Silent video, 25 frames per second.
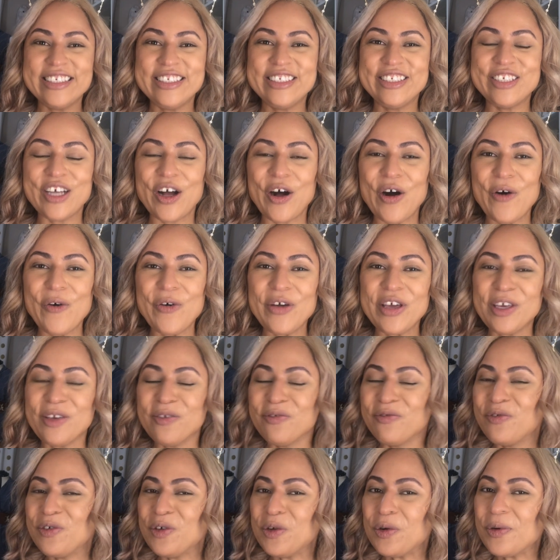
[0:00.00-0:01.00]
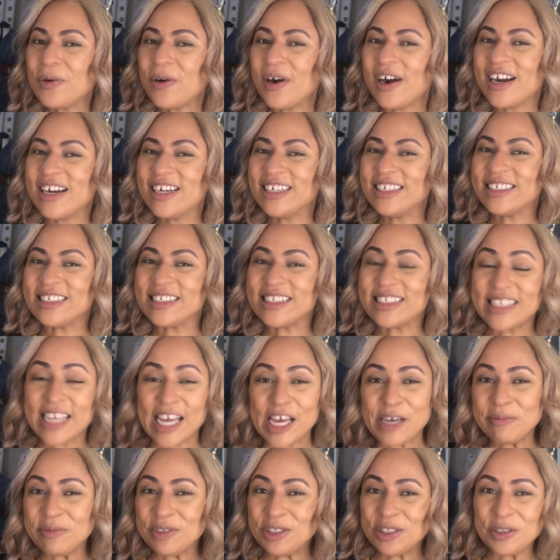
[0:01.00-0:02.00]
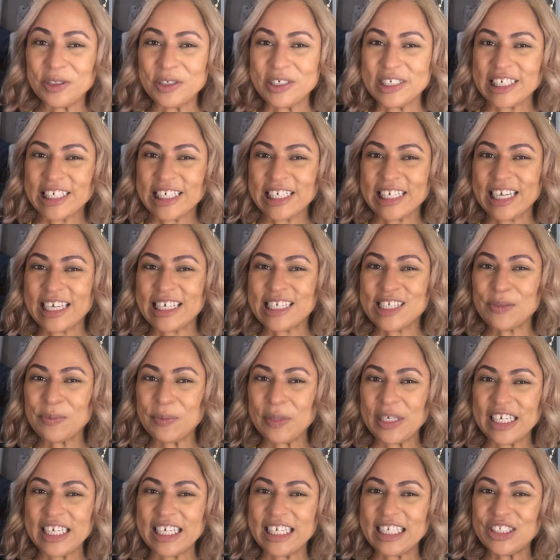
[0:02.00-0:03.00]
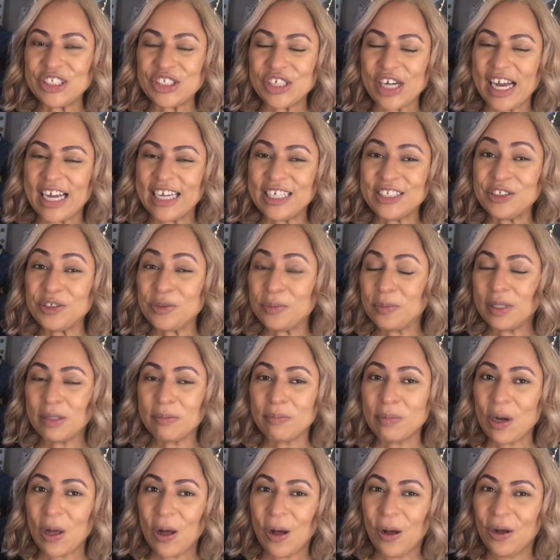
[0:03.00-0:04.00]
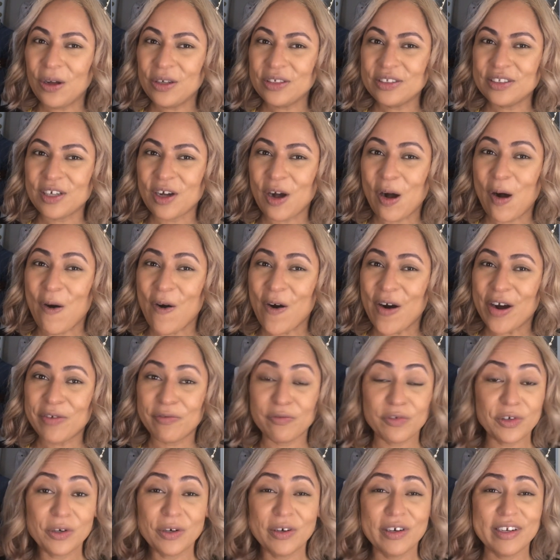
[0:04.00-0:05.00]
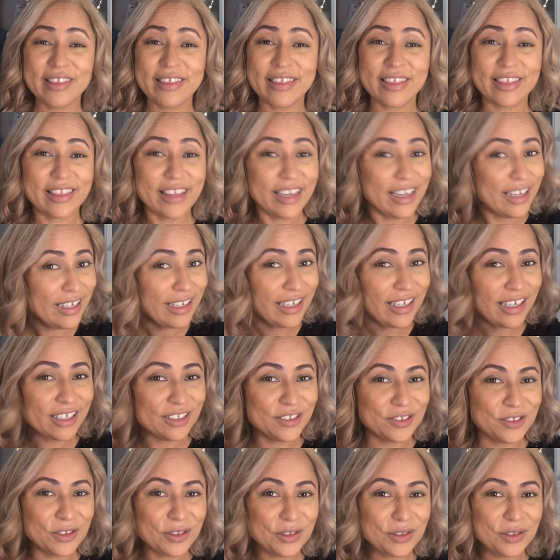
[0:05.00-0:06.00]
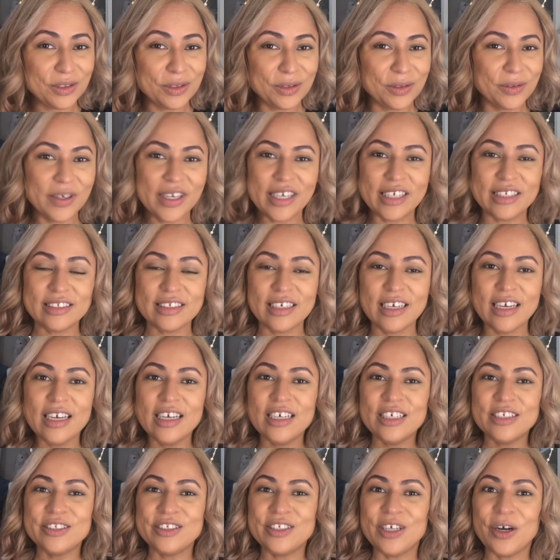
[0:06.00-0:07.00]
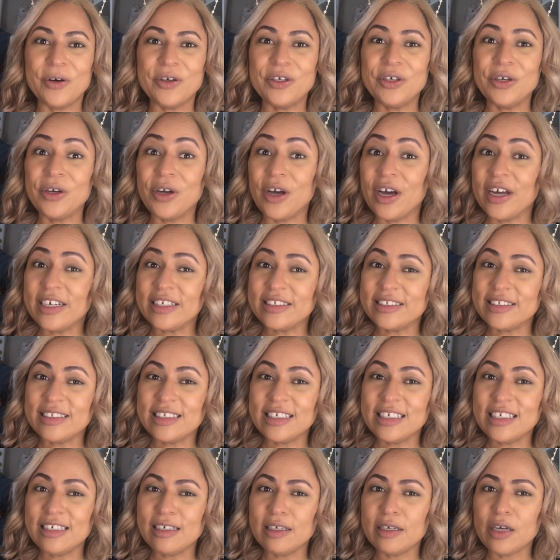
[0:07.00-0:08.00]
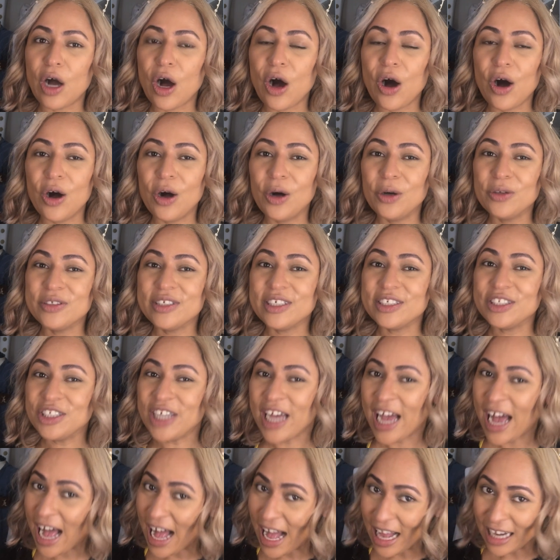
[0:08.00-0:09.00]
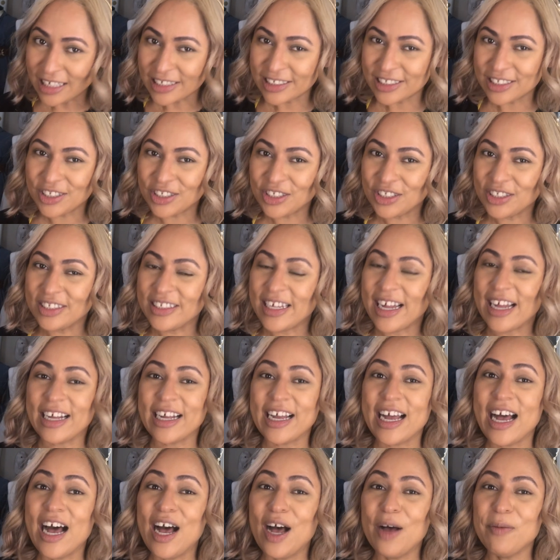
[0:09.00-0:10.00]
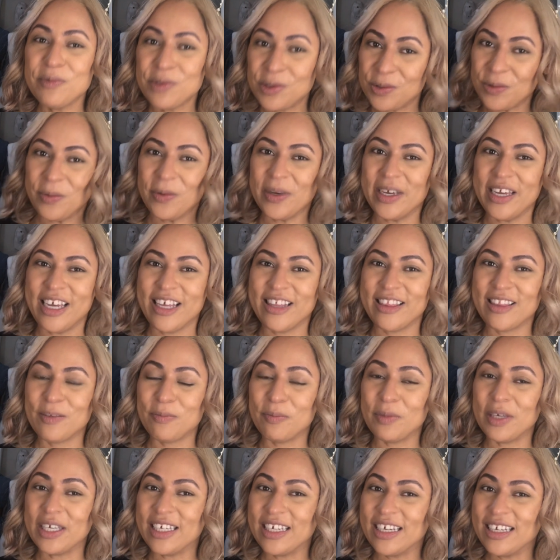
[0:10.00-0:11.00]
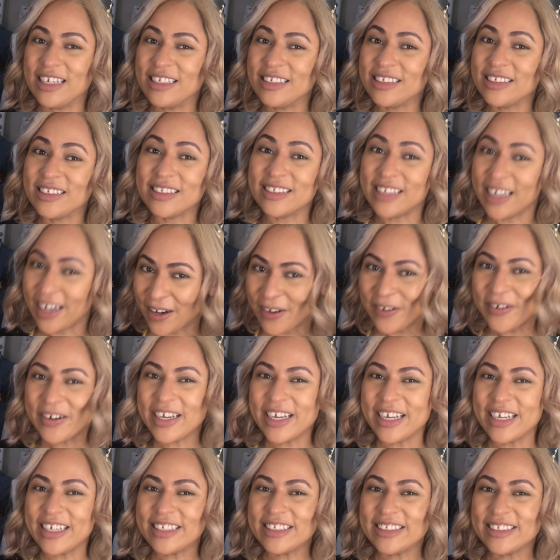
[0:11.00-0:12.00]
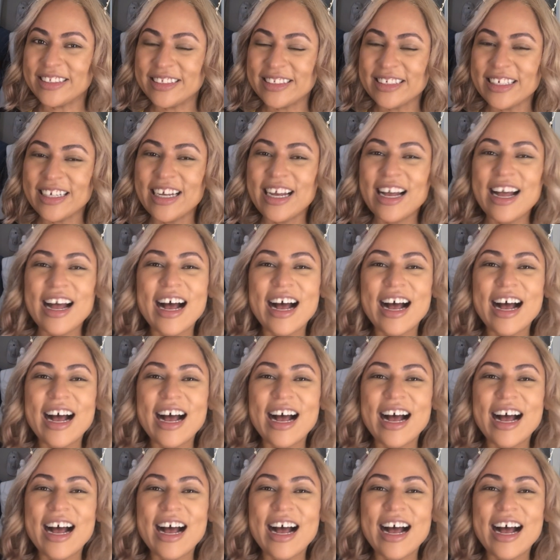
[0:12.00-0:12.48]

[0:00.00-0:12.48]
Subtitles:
So if you are on the same journey as me, trying to be blonde, or if you're thinking to do it, so you're gonna see all the challenge that comes with, because there is.